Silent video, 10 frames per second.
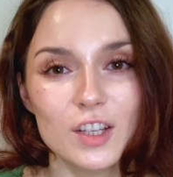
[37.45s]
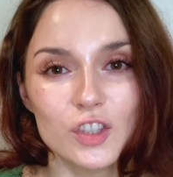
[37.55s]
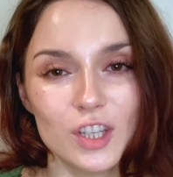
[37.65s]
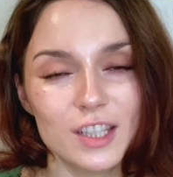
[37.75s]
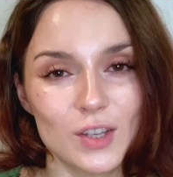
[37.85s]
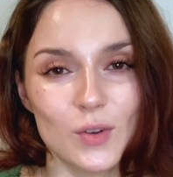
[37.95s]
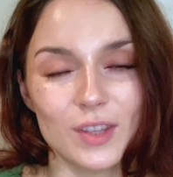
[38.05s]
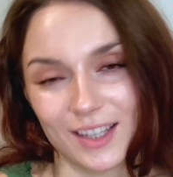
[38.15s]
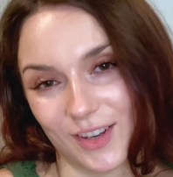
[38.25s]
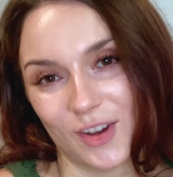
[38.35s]
Just know
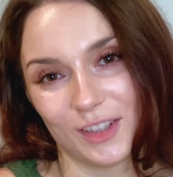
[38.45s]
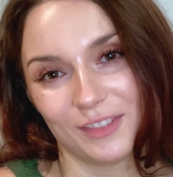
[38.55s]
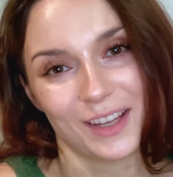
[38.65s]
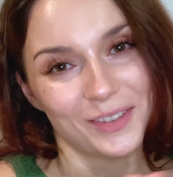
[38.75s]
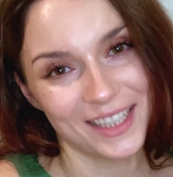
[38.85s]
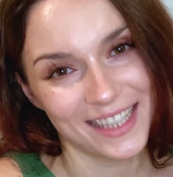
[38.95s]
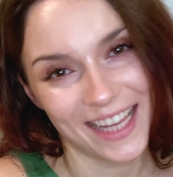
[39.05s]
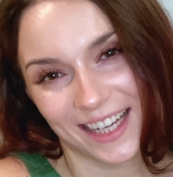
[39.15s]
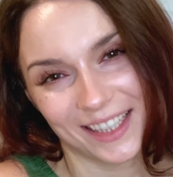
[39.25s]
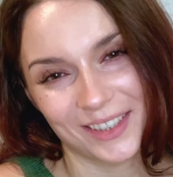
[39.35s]
that cauliflower is
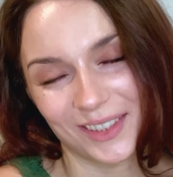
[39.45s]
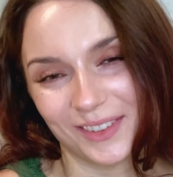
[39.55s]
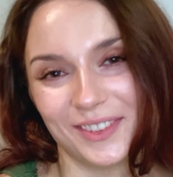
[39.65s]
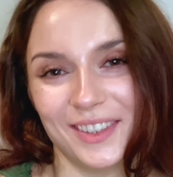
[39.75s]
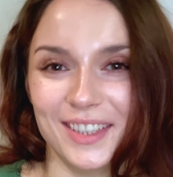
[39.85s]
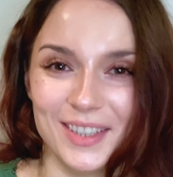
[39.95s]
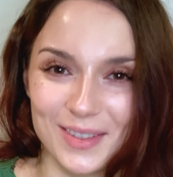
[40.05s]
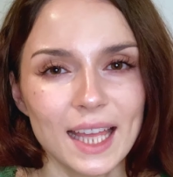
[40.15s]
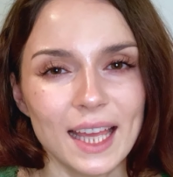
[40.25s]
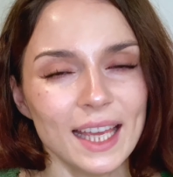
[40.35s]
kind of cool for you.
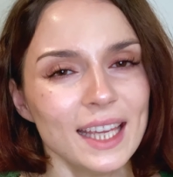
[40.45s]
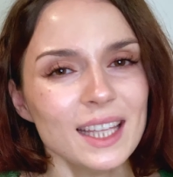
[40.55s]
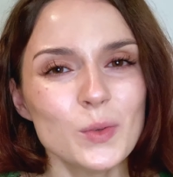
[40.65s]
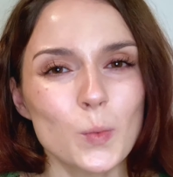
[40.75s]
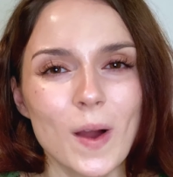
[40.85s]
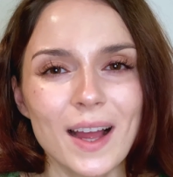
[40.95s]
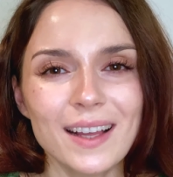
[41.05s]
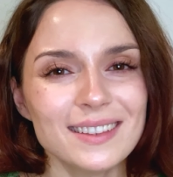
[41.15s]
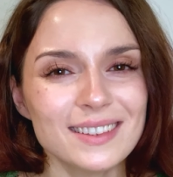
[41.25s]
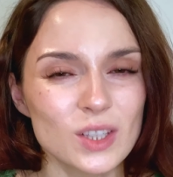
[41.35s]
And
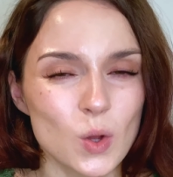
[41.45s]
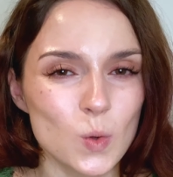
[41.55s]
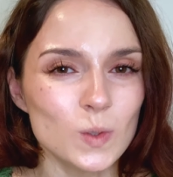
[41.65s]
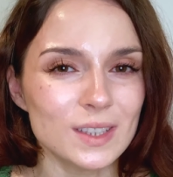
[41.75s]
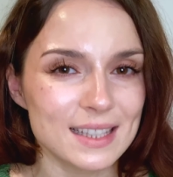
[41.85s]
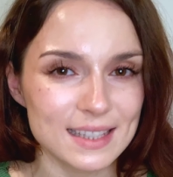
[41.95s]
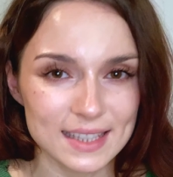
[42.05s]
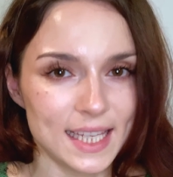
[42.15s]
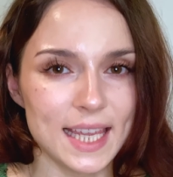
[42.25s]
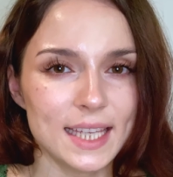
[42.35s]
while it's called a
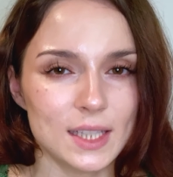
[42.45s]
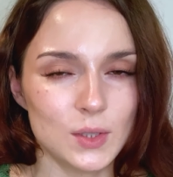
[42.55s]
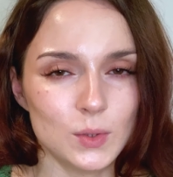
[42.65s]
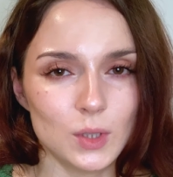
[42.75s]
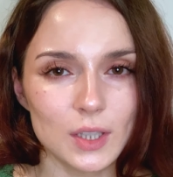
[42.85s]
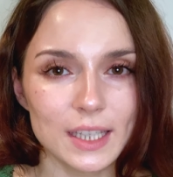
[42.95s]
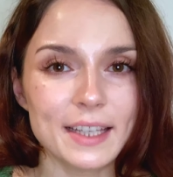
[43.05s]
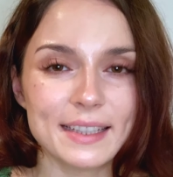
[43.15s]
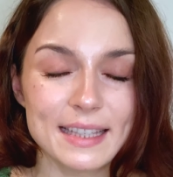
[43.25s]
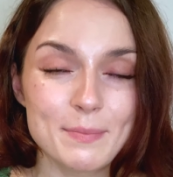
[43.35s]
steak, do not
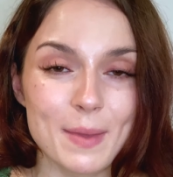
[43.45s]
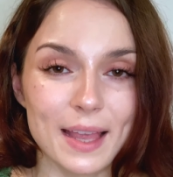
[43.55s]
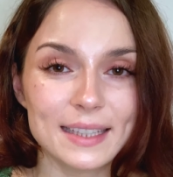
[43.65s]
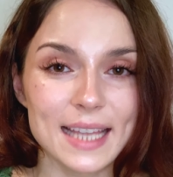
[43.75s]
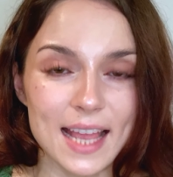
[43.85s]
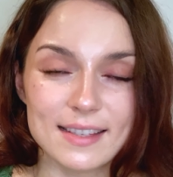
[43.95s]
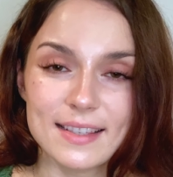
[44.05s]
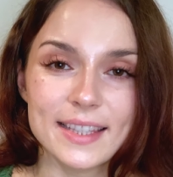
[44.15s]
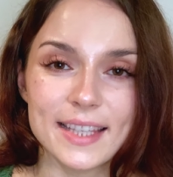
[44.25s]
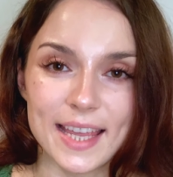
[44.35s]
expect a
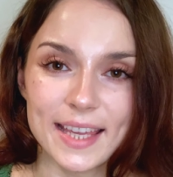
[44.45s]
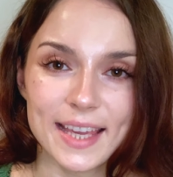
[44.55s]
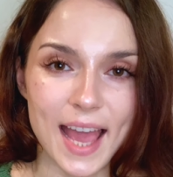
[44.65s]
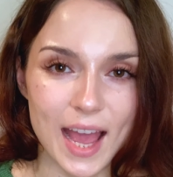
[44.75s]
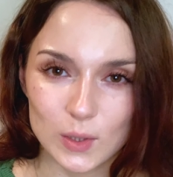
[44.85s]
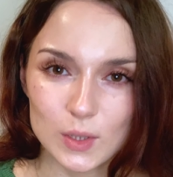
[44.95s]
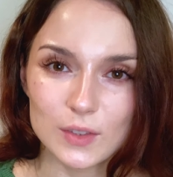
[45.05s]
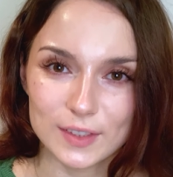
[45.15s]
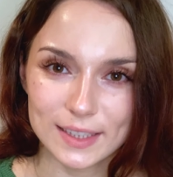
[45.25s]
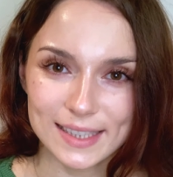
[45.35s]
steak out
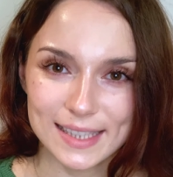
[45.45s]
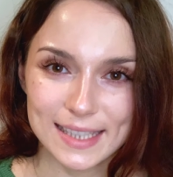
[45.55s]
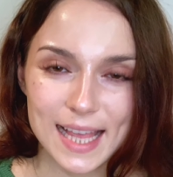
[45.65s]
of it.